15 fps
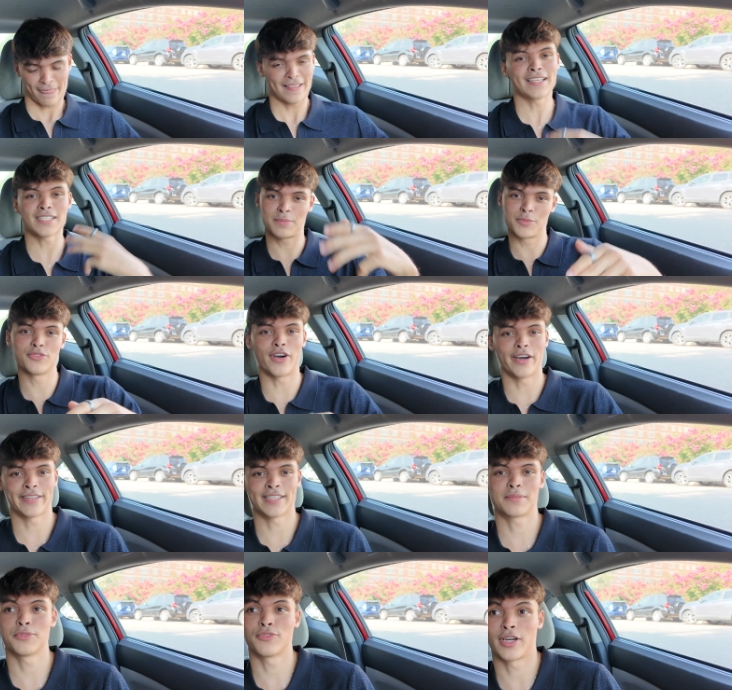let's move on.
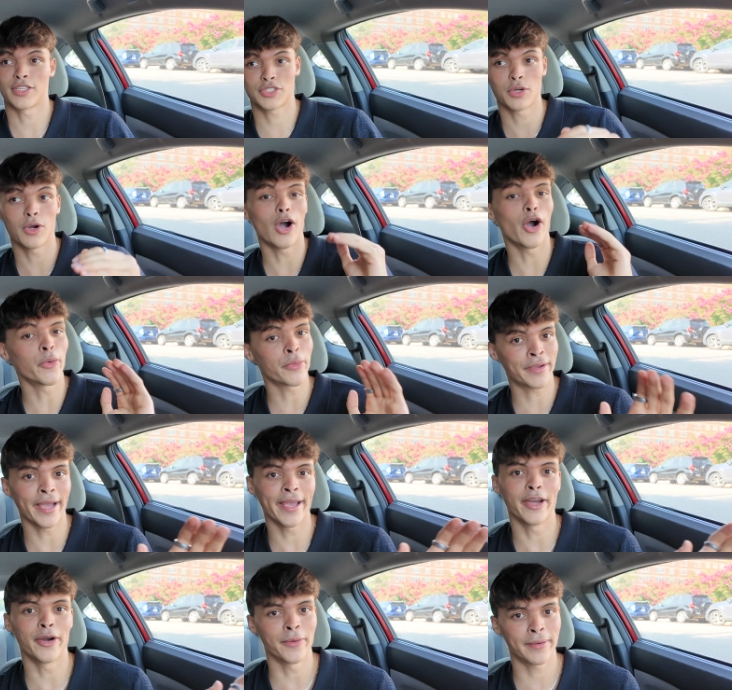Let's move on. So,
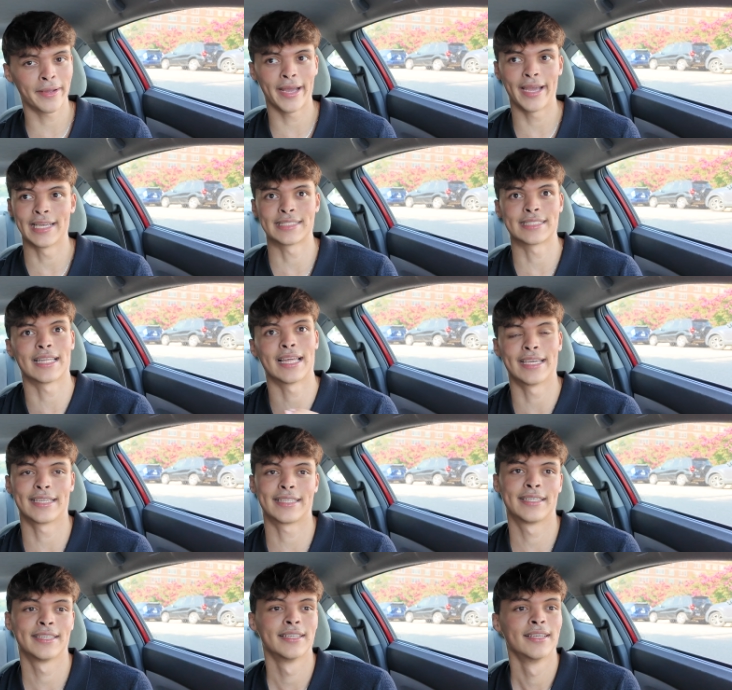okay, okay. It's
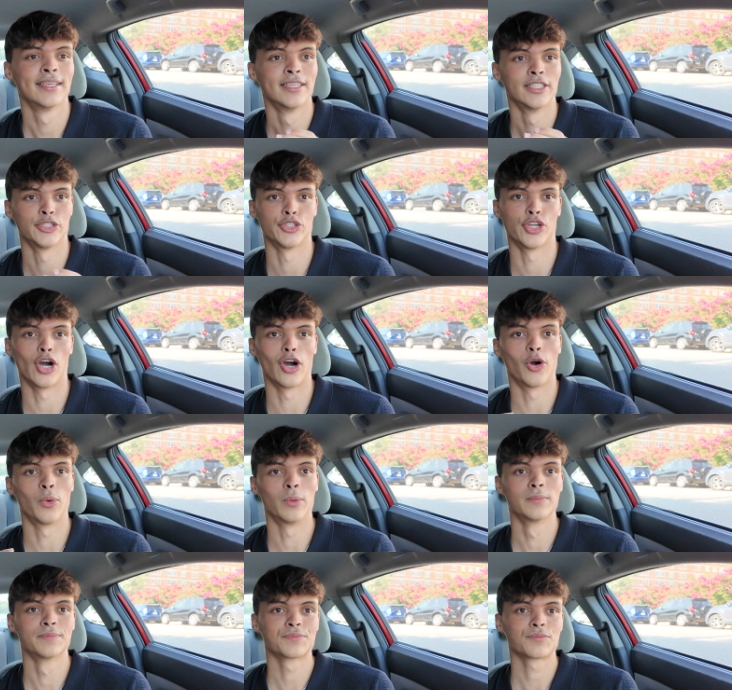like, you know,